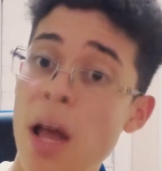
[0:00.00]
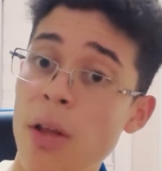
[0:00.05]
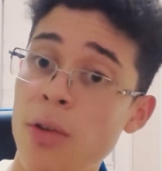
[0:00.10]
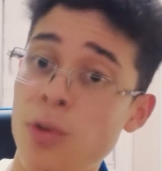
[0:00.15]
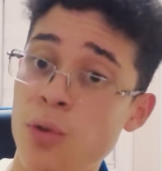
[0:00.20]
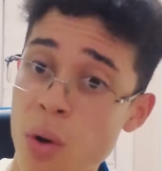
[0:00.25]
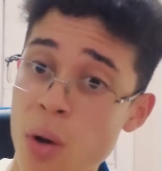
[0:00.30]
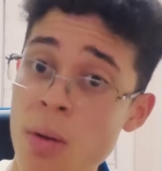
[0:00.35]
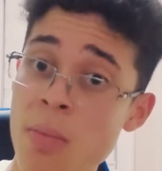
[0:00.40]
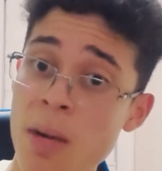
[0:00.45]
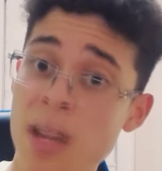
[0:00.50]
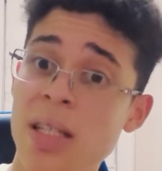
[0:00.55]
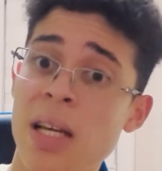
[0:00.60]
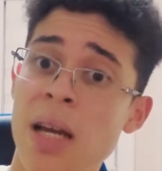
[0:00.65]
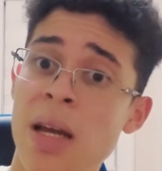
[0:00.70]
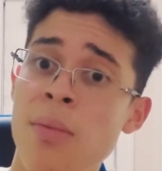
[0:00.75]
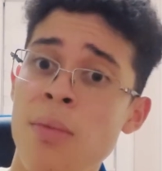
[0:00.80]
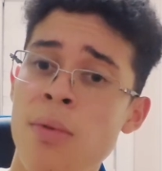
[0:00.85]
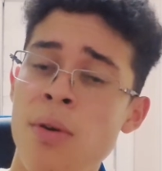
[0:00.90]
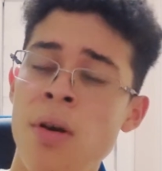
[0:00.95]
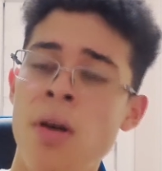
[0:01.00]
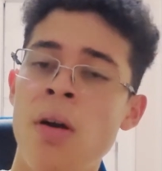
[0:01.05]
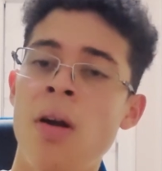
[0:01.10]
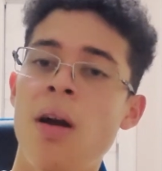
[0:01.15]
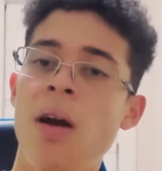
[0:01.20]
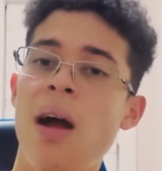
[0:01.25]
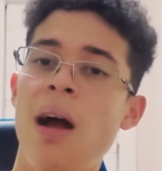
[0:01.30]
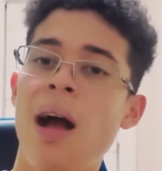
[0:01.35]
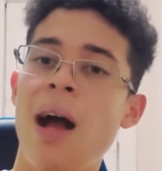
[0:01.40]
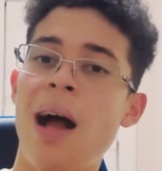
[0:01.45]
During my time there,
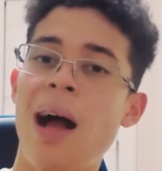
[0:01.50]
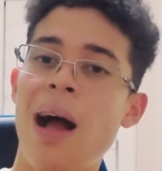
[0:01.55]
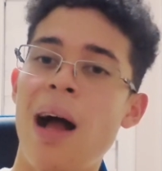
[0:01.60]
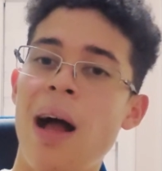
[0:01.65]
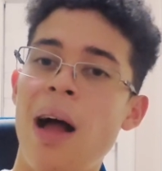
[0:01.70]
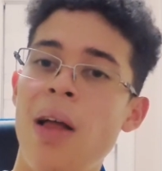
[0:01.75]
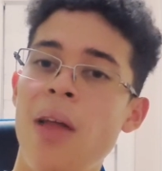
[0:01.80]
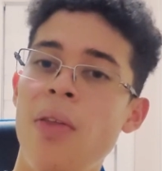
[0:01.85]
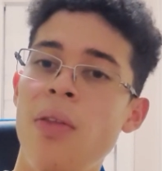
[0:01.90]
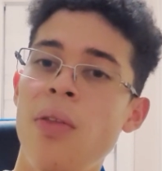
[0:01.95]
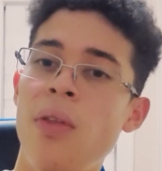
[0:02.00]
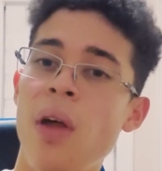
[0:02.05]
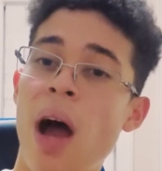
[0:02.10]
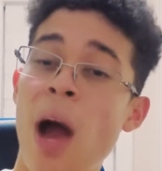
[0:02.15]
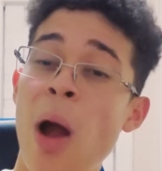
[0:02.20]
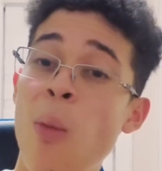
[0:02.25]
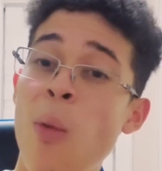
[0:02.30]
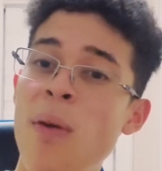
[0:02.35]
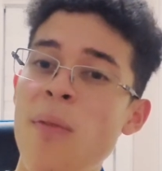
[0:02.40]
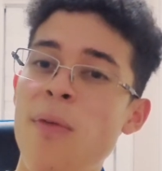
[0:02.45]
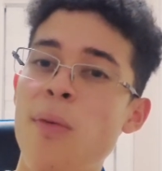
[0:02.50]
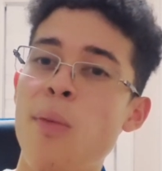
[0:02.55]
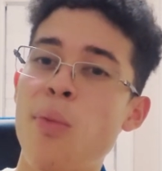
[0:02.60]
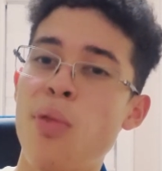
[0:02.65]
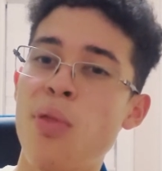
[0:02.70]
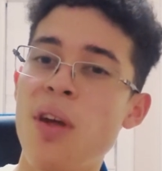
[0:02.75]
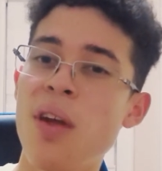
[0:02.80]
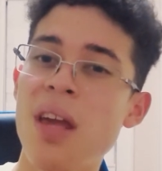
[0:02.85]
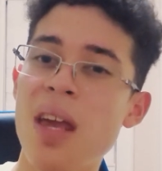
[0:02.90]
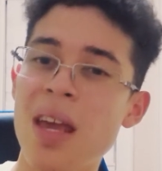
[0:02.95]
I went from
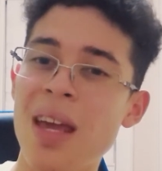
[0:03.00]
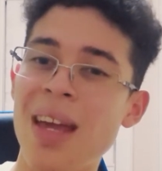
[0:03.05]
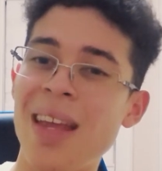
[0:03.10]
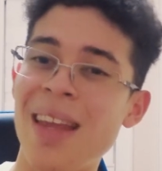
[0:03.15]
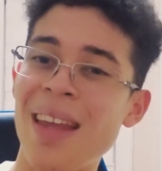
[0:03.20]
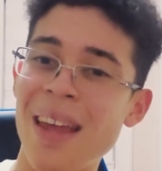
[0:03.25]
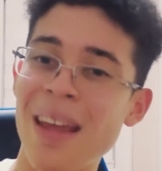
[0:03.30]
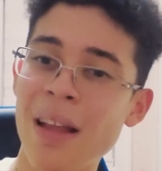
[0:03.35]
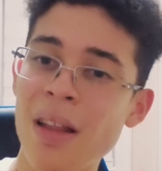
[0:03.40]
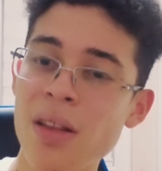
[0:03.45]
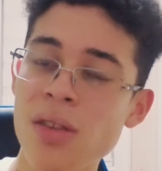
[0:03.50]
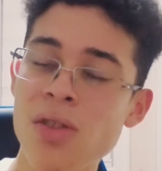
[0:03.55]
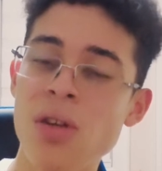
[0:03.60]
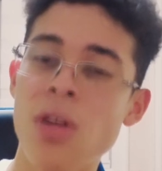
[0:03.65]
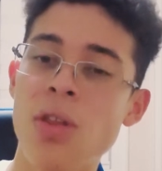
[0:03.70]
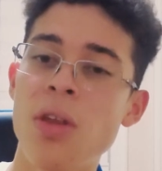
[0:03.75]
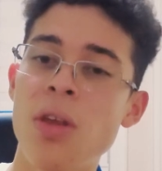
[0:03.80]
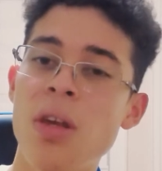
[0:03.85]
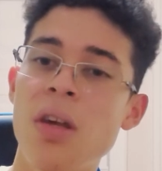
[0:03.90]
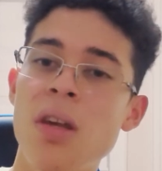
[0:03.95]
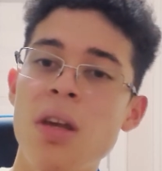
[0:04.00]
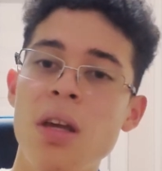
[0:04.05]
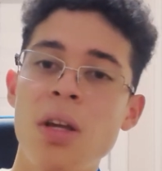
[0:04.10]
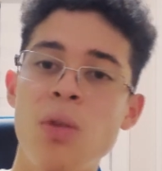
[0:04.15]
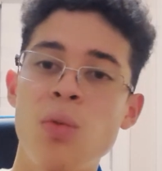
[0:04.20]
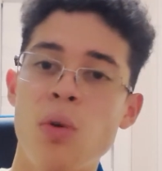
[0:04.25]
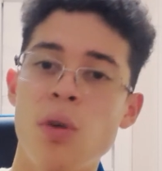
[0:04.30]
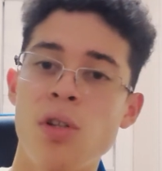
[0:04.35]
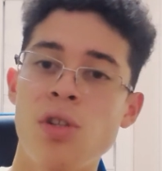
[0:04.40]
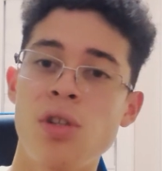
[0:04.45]
thinking in English to thinking
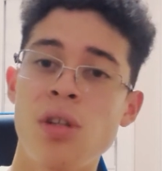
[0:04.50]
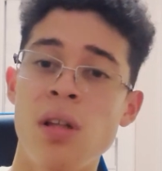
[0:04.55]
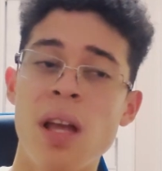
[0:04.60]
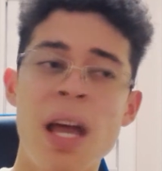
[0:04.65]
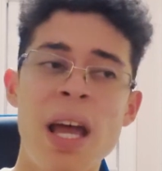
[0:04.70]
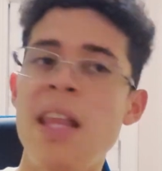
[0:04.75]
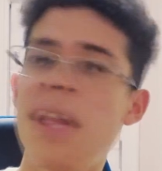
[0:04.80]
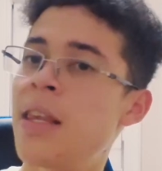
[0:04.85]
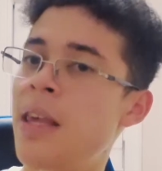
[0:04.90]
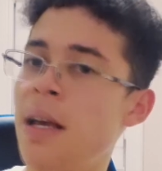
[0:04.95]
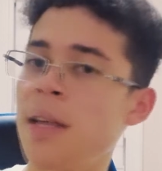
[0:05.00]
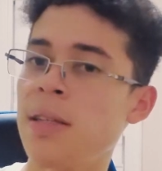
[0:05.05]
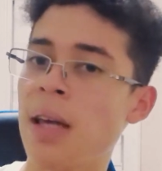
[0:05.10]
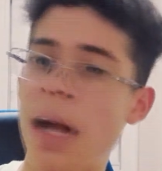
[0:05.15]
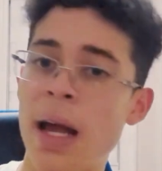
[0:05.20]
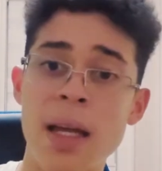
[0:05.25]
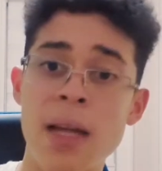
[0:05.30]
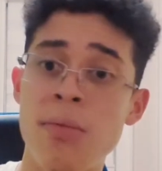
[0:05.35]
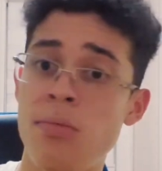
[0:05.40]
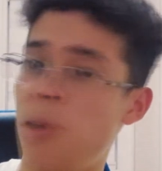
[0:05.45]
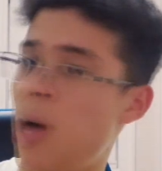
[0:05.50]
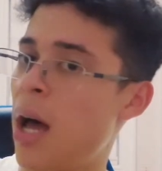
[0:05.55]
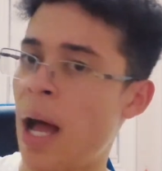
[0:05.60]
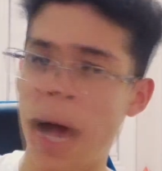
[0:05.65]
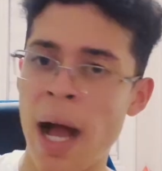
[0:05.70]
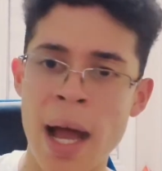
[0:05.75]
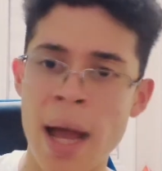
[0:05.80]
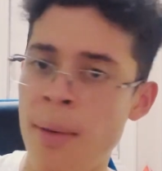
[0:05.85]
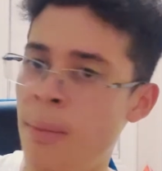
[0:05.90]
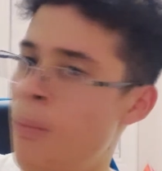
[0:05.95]
in Russian. And yes,
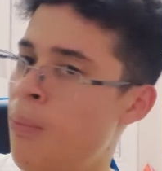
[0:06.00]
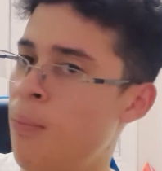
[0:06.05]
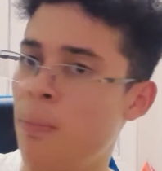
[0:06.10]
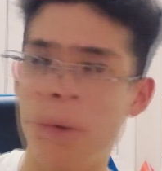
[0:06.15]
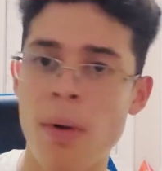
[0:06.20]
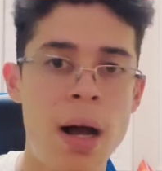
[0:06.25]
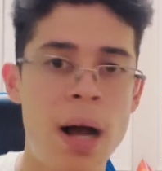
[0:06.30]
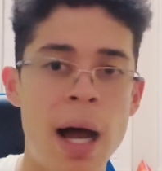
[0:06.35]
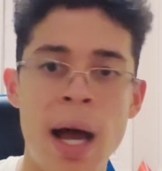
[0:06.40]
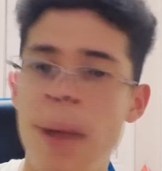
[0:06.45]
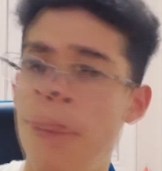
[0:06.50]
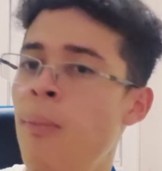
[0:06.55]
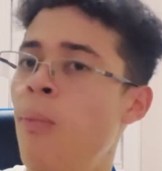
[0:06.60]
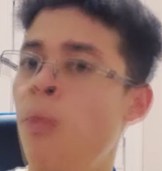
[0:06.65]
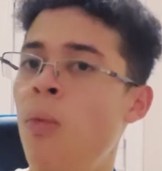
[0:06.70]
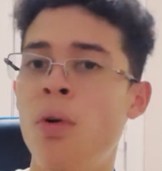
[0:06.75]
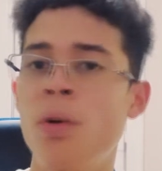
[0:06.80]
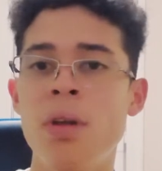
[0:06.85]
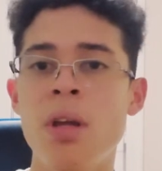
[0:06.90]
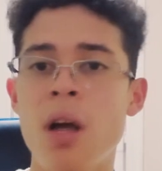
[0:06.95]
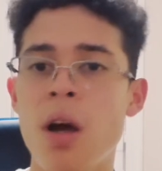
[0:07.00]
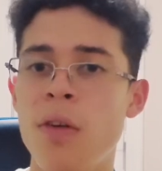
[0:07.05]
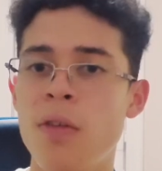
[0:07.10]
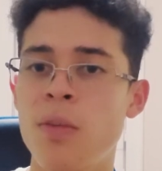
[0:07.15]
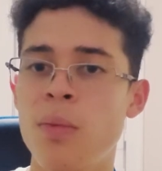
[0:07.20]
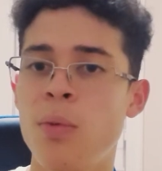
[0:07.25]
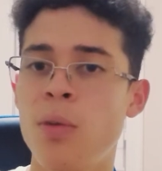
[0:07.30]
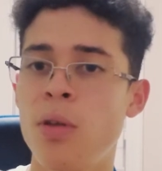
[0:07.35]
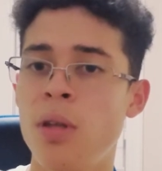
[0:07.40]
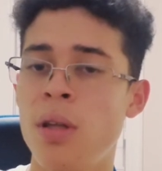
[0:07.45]
I'm more than
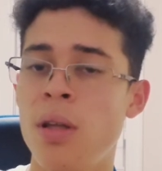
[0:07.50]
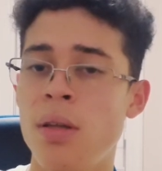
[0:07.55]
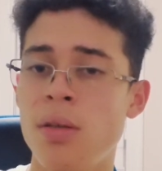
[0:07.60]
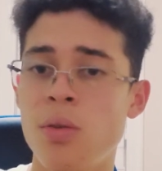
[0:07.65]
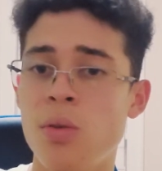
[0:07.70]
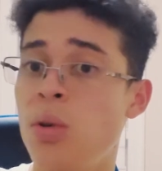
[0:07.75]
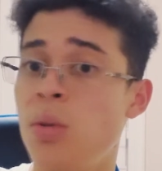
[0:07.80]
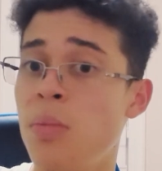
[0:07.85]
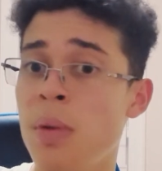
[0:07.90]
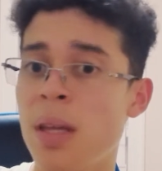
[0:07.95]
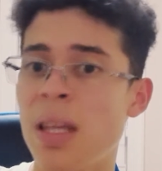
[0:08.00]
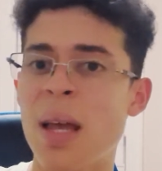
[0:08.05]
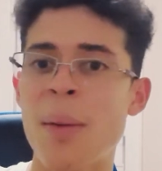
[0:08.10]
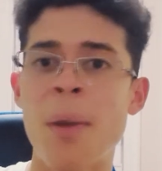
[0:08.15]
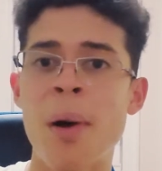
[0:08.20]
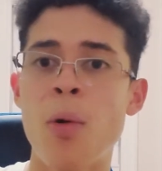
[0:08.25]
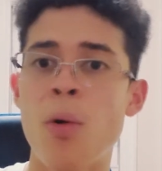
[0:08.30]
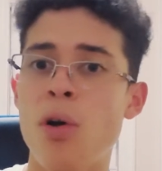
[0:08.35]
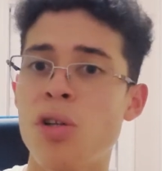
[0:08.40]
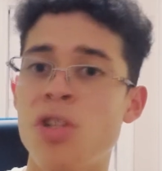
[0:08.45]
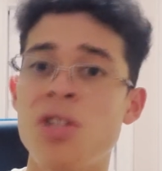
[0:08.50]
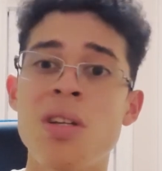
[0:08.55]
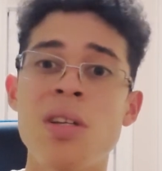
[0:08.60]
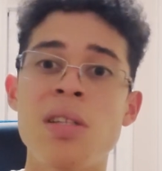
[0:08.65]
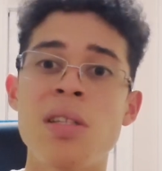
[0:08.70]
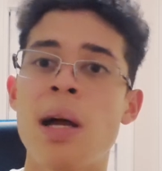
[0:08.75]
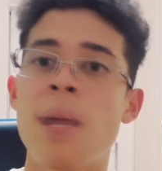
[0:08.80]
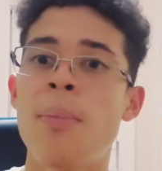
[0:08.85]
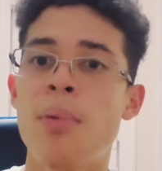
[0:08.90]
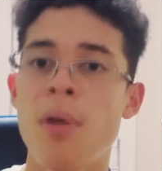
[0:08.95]
comfortable to admit that my Russian is
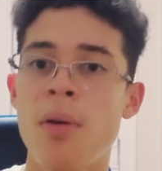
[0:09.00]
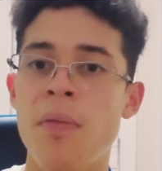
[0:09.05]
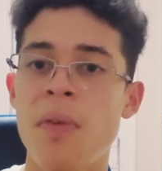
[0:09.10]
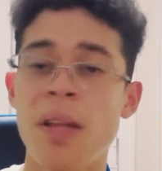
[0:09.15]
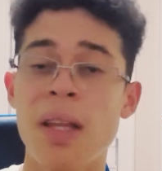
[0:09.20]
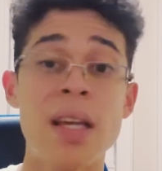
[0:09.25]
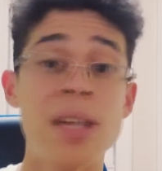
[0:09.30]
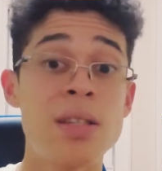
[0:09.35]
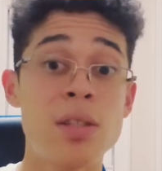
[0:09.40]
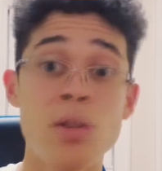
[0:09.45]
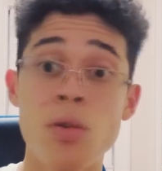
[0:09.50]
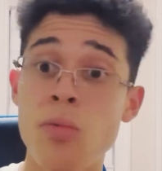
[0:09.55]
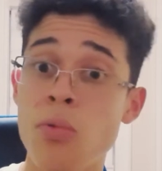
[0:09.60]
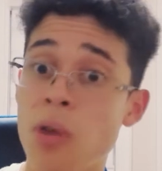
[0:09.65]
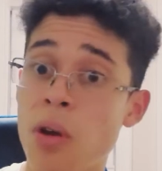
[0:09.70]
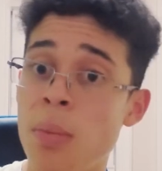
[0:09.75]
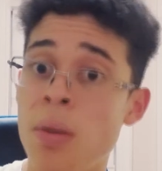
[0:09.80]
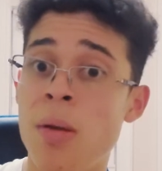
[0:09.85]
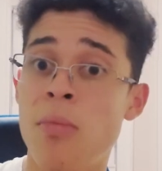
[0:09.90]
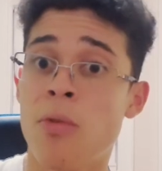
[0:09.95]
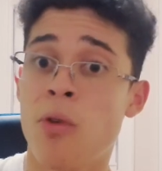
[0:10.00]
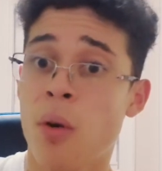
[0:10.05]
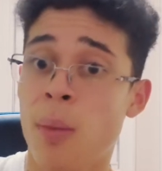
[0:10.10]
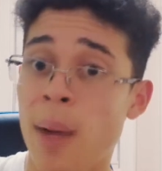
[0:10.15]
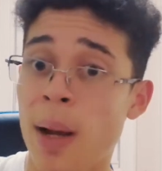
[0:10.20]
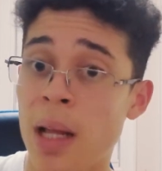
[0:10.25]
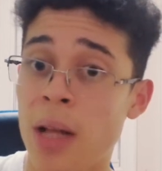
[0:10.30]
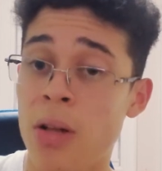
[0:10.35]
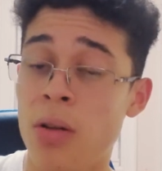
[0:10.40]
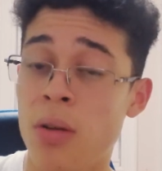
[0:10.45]
not perfect. I still commit
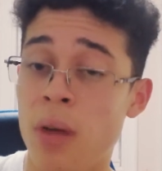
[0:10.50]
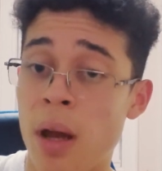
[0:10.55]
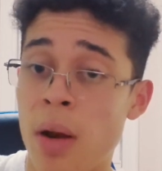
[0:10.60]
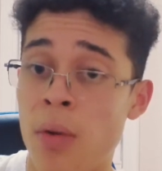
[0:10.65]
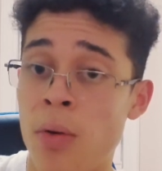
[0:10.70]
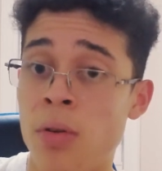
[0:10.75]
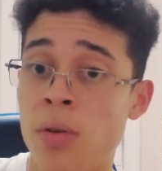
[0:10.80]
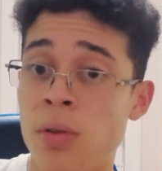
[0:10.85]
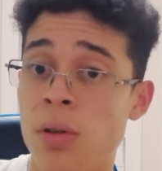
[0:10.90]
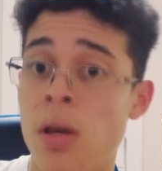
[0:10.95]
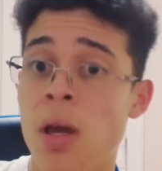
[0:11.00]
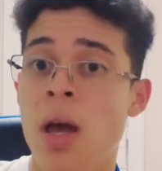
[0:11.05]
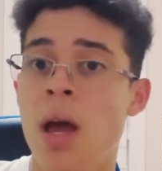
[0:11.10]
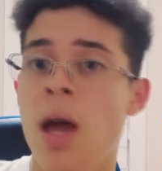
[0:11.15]
grammatical errors.